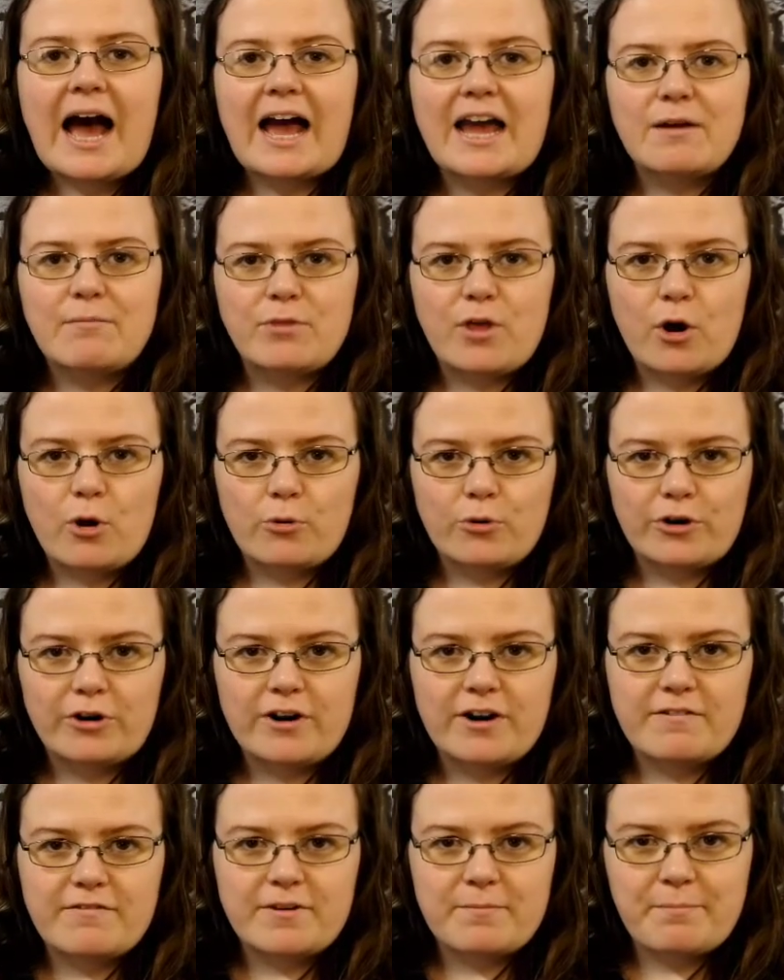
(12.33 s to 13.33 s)
I am the
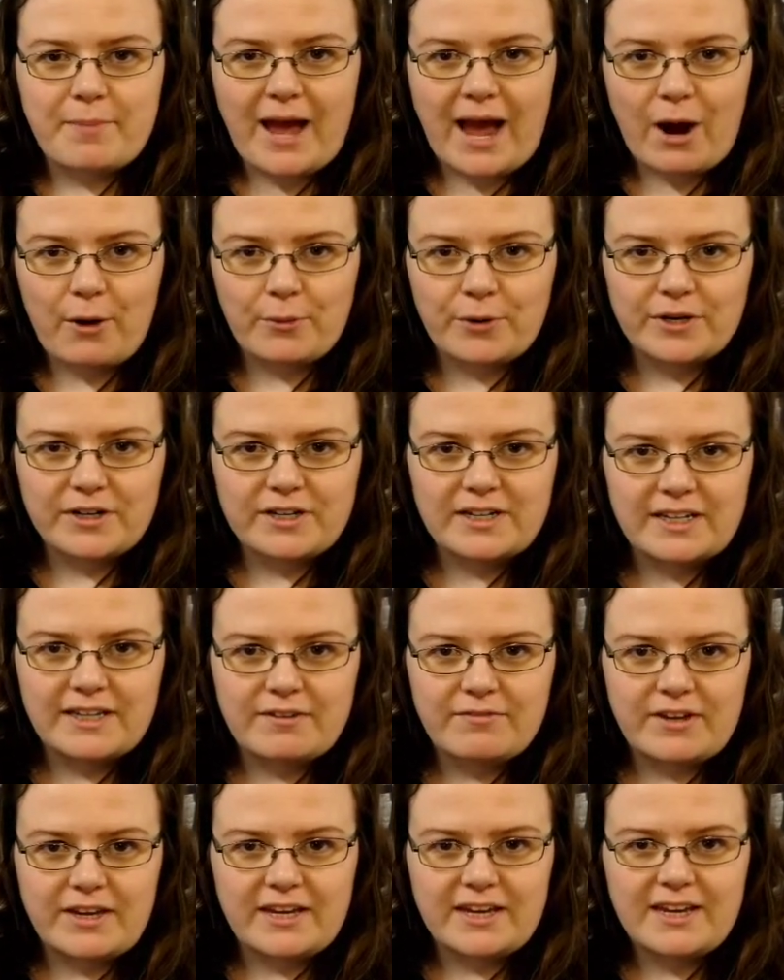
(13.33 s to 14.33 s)
owner of Empowered
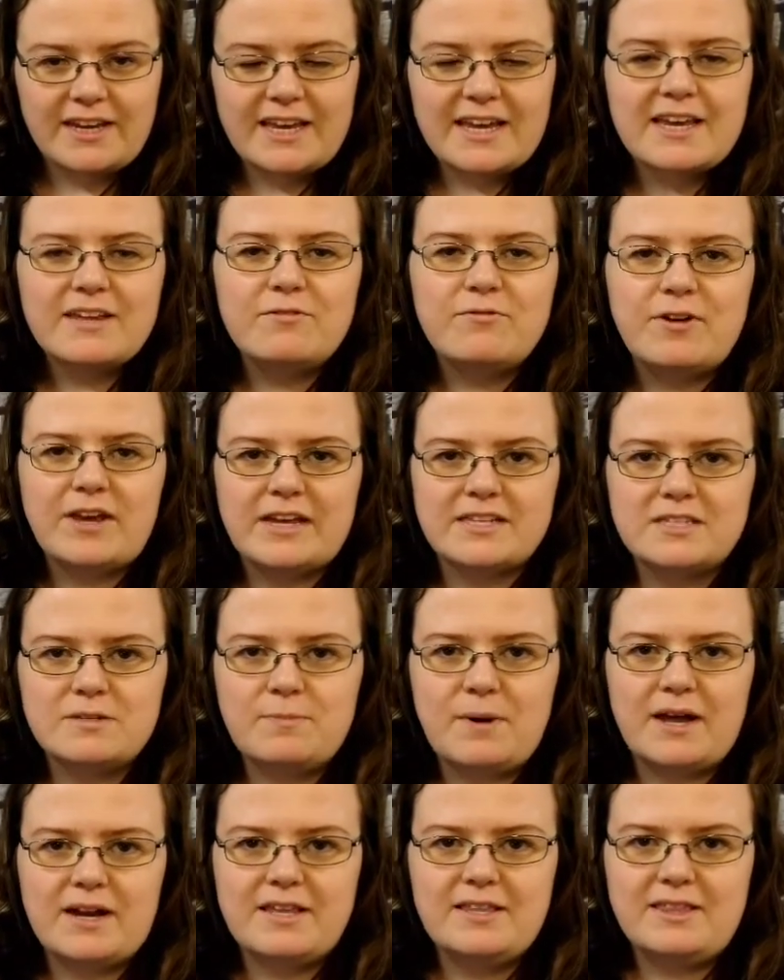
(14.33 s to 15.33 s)
Living
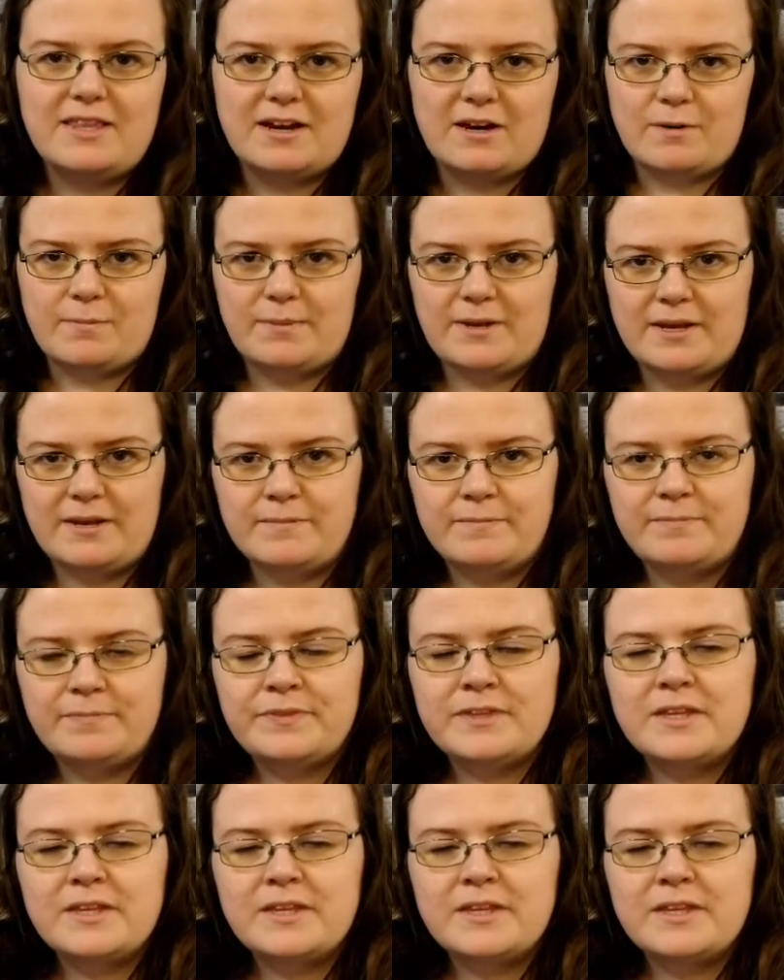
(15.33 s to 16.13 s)
Advanced Body Therapy,